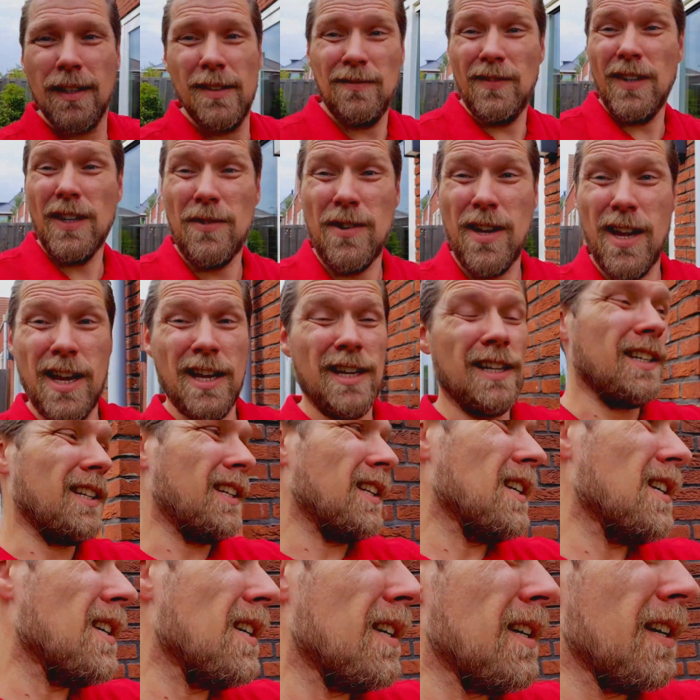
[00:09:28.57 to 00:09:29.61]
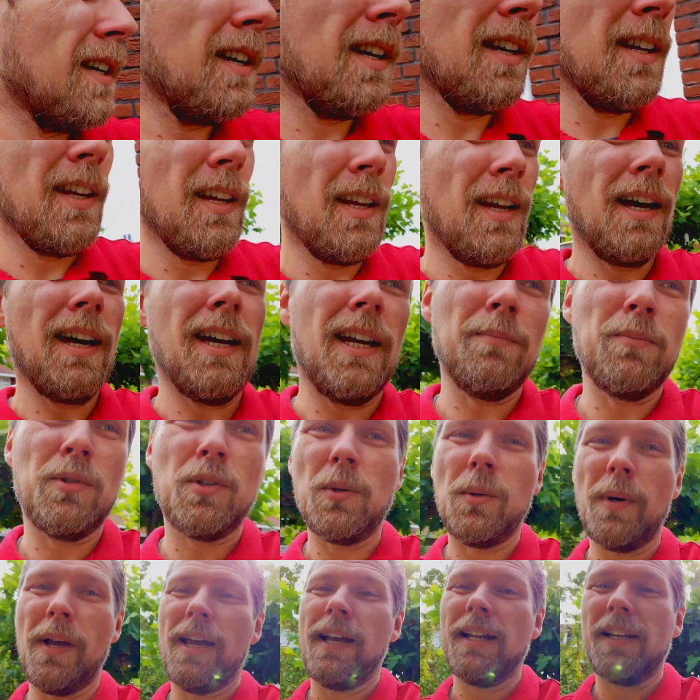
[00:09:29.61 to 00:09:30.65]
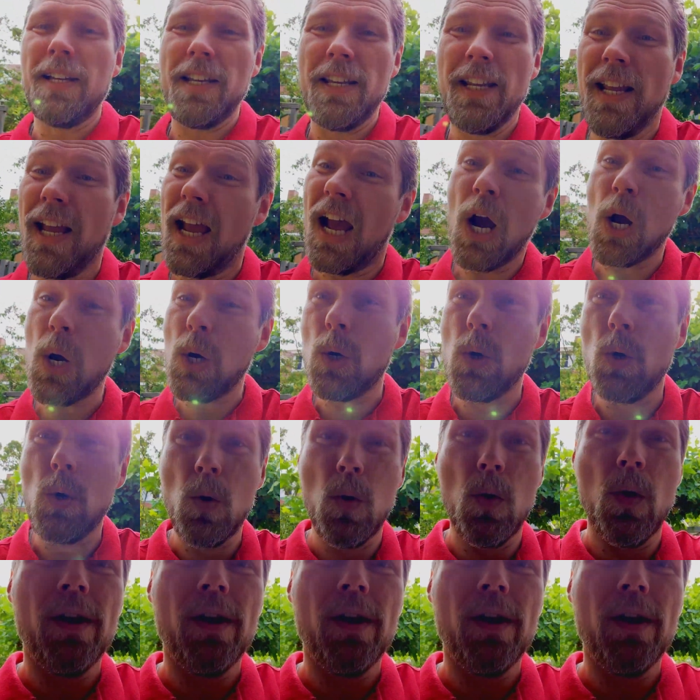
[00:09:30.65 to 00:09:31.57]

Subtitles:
very handy. I'm so handy. Ooh.